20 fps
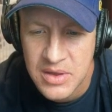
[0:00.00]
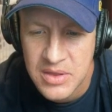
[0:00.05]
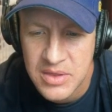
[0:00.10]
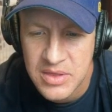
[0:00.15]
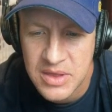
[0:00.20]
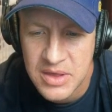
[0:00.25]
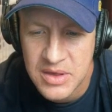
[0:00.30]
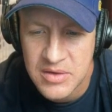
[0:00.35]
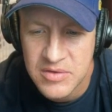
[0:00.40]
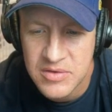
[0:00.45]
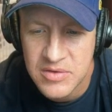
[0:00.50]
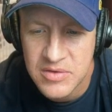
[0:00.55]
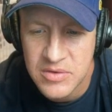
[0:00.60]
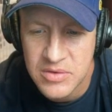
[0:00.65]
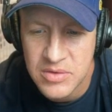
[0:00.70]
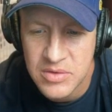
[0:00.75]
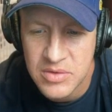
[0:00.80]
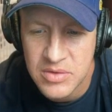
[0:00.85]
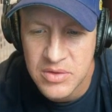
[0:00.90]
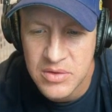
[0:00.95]
thanks
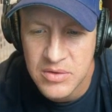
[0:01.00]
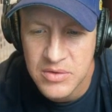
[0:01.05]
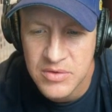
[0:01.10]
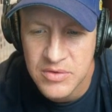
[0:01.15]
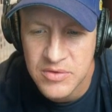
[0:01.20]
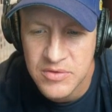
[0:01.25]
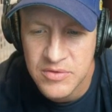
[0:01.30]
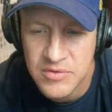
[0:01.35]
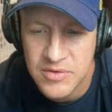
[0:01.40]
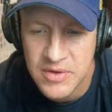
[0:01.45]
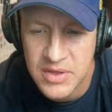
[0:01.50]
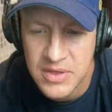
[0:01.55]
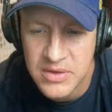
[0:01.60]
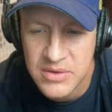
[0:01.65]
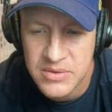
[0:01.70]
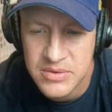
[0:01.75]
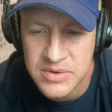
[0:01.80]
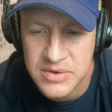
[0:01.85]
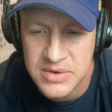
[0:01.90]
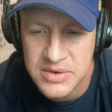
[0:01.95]
to those
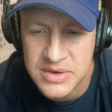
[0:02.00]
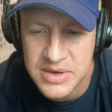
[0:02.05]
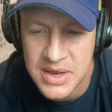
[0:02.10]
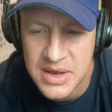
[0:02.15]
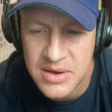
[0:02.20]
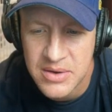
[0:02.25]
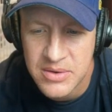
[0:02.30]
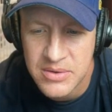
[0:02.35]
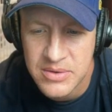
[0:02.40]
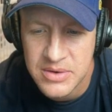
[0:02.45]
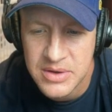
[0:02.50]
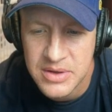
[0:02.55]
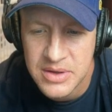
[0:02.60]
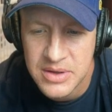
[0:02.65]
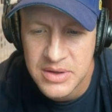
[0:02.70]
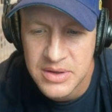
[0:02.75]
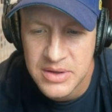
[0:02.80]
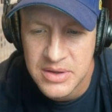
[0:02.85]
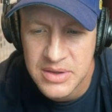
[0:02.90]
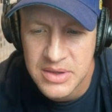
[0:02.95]
fellow down
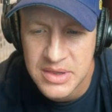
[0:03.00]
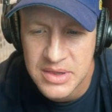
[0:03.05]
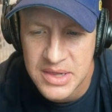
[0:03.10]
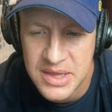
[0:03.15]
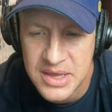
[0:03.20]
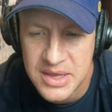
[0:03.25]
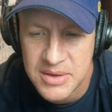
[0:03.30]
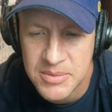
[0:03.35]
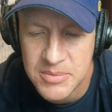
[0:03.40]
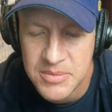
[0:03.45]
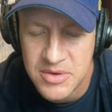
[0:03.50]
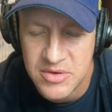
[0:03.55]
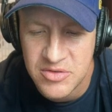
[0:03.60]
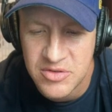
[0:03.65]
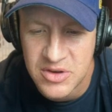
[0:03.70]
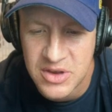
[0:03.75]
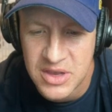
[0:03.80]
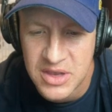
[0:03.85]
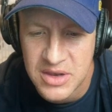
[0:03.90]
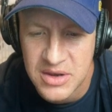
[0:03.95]
Lake
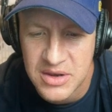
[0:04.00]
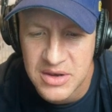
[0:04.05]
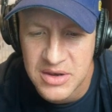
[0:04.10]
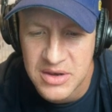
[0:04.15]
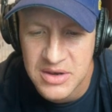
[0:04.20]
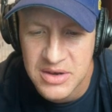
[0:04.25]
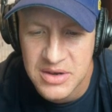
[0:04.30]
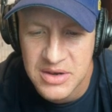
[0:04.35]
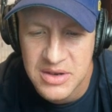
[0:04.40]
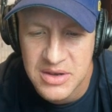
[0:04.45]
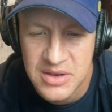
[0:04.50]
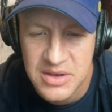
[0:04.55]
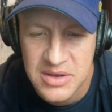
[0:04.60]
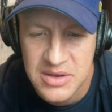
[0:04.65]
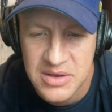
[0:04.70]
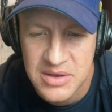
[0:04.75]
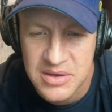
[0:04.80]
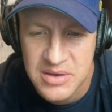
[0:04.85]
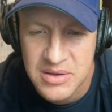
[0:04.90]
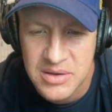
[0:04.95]
Michigan.
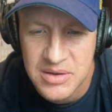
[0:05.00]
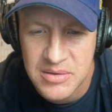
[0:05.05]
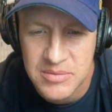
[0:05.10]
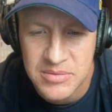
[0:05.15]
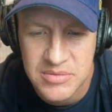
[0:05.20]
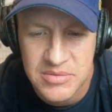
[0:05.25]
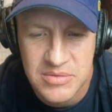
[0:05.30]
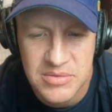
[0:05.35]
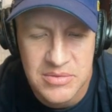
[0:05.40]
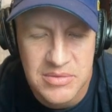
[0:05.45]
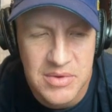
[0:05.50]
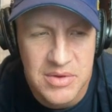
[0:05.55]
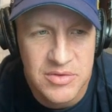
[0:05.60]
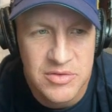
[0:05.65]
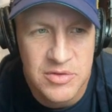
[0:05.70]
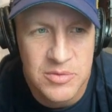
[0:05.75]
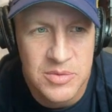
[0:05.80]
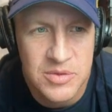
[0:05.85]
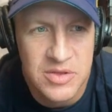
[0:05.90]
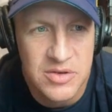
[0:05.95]
I'm
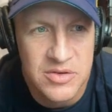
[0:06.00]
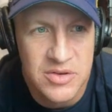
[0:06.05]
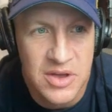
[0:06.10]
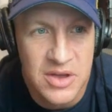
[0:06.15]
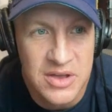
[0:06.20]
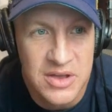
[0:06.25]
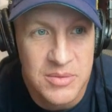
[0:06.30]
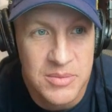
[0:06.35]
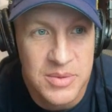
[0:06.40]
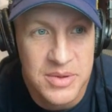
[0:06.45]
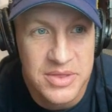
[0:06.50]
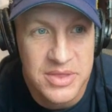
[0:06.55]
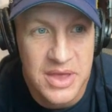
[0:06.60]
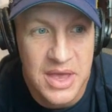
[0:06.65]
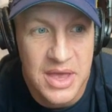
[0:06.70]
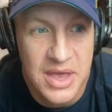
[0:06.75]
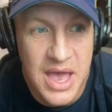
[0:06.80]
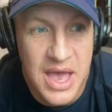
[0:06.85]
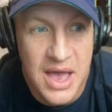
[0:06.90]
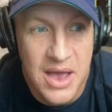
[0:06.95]
assuming they're talking about
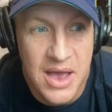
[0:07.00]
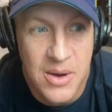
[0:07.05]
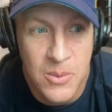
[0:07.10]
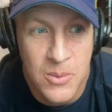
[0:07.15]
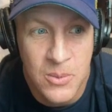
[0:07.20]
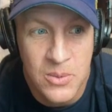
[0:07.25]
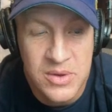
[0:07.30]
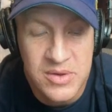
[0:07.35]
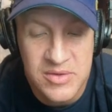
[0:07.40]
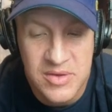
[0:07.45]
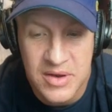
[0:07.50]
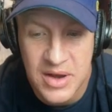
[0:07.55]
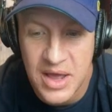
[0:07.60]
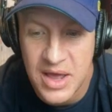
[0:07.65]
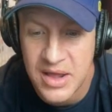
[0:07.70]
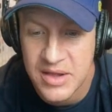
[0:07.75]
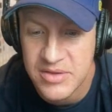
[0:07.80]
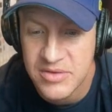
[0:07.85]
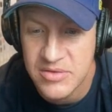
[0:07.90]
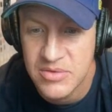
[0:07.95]
the recent
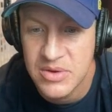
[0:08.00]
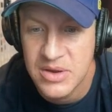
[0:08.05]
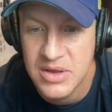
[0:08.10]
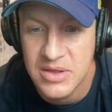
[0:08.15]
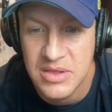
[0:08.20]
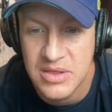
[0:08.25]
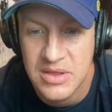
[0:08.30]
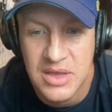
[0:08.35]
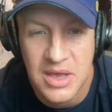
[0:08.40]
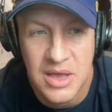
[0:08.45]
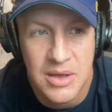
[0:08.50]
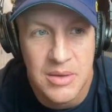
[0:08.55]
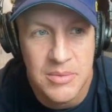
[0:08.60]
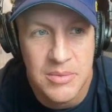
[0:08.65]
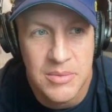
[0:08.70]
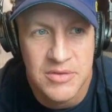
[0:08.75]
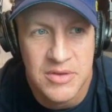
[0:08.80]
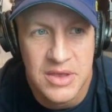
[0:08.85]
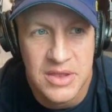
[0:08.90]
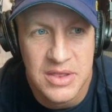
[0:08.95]
hot streak of the
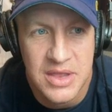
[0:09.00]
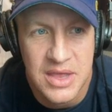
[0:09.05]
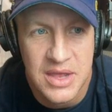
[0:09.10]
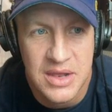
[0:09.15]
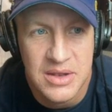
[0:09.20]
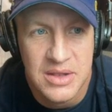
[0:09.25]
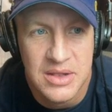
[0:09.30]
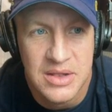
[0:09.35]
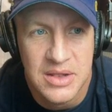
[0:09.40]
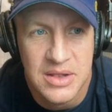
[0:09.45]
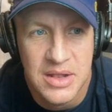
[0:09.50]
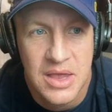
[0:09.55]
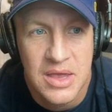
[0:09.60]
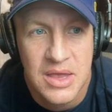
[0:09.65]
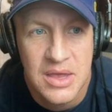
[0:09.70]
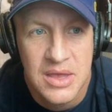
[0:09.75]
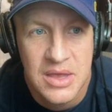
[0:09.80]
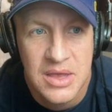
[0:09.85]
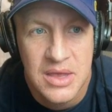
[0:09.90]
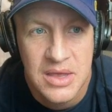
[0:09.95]
Cubs, and that
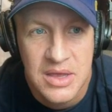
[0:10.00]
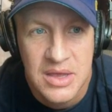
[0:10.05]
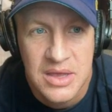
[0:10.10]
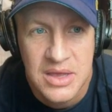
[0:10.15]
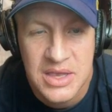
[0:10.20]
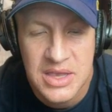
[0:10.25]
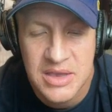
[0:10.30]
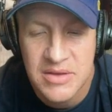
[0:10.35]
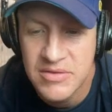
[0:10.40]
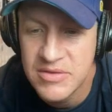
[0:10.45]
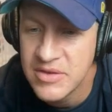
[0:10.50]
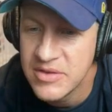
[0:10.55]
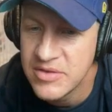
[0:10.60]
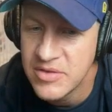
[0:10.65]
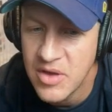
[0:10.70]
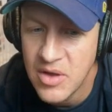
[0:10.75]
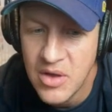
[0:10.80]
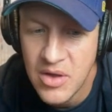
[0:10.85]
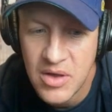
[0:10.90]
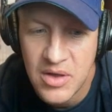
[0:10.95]
gives
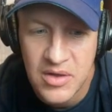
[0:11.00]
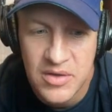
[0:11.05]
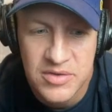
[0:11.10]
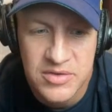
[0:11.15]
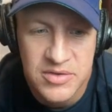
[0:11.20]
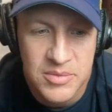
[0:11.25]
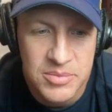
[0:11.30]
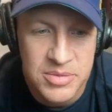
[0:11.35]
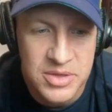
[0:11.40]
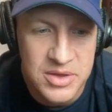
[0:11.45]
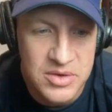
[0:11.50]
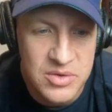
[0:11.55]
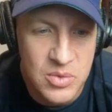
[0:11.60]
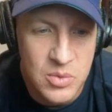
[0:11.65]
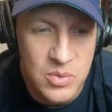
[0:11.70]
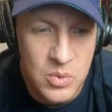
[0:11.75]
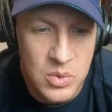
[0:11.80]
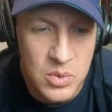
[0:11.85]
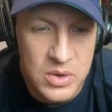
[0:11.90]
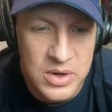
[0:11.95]
us all something
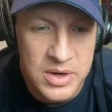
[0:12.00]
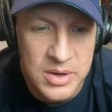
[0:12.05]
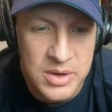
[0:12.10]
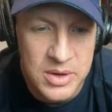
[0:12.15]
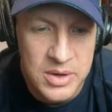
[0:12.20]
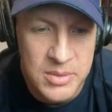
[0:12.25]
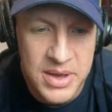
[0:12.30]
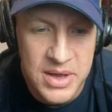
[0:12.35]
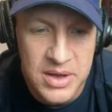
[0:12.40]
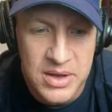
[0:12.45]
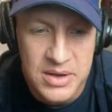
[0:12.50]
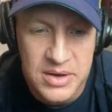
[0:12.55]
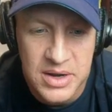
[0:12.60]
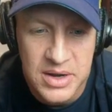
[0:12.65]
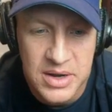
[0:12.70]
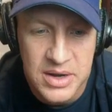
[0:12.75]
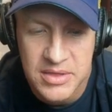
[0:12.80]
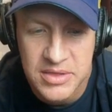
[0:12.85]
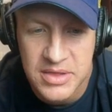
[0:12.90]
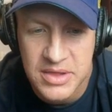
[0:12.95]
to worry about.
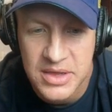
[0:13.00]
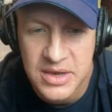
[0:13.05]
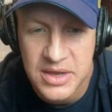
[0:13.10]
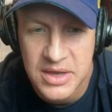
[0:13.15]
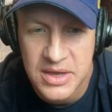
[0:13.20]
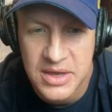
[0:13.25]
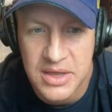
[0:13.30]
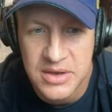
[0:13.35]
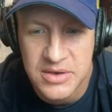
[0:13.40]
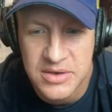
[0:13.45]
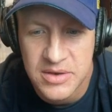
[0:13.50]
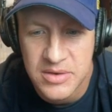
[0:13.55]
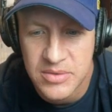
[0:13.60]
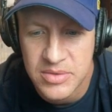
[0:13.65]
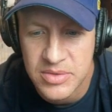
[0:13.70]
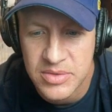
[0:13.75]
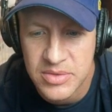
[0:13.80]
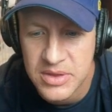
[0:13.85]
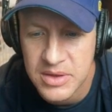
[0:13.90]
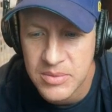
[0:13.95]
Athletic, I
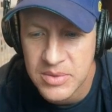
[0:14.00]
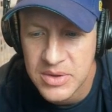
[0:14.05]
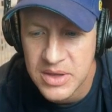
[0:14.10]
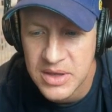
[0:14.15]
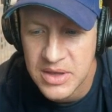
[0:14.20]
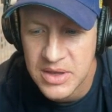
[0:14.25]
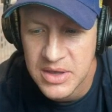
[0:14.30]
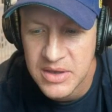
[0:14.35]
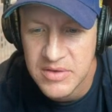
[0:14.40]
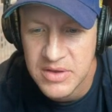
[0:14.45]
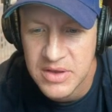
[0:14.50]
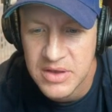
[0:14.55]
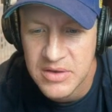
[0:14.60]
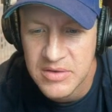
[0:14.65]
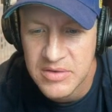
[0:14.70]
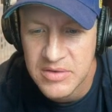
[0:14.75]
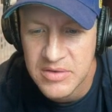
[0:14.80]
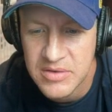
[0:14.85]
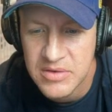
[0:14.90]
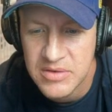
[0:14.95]
don't think we have
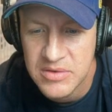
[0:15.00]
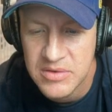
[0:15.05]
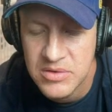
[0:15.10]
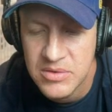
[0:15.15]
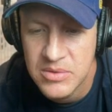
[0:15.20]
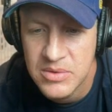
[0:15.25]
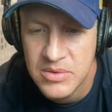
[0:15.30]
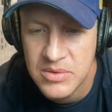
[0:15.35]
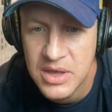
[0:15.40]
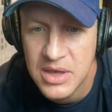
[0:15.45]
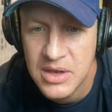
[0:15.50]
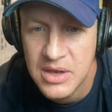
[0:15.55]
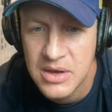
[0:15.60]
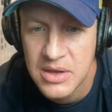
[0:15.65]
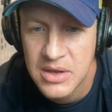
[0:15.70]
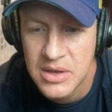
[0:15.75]
access to again.